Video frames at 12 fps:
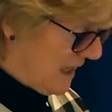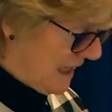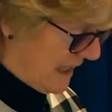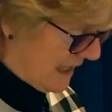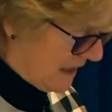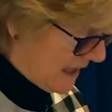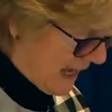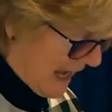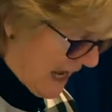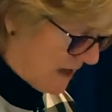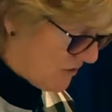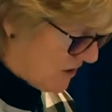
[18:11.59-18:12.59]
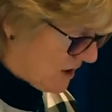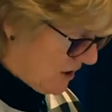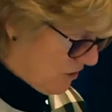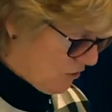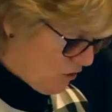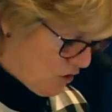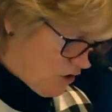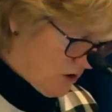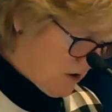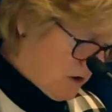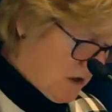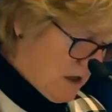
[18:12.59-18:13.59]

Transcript: in agriculture,